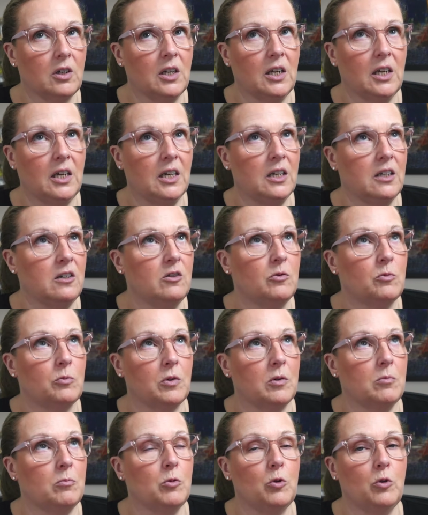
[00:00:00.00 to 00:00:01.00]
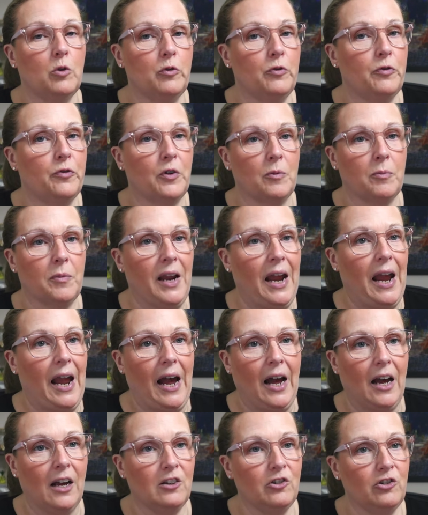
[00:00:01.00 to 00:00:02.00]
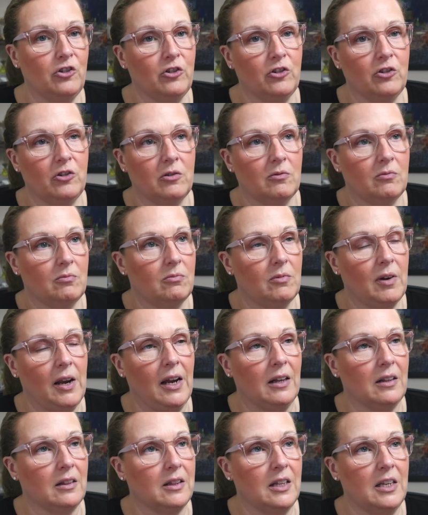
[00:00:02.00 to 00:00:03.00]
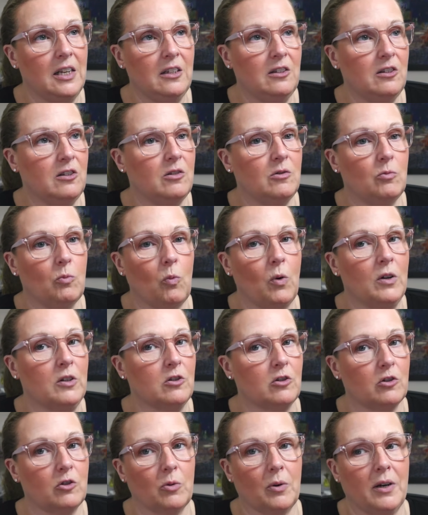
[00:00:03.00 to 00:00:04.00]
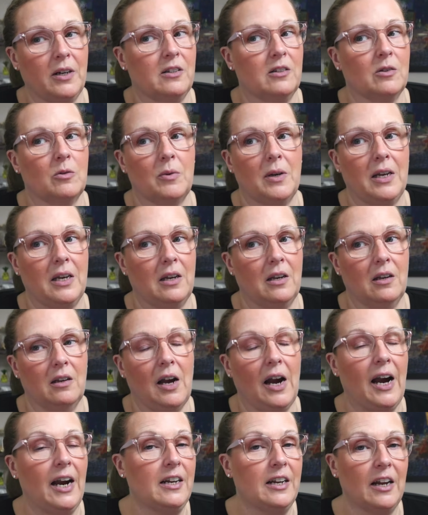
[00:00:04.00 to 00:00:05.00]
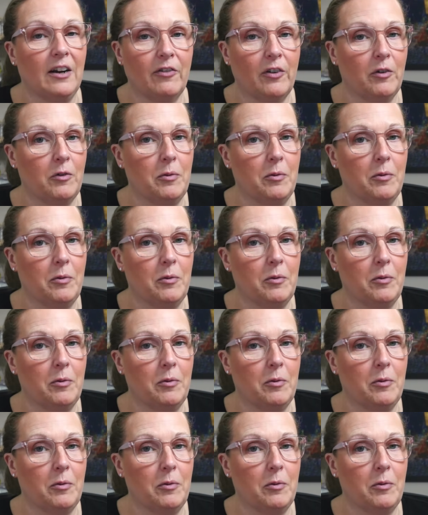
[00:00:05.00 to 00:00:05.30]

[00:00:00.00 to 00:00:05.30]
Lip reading: git remove from cache at least once or twice a week. I never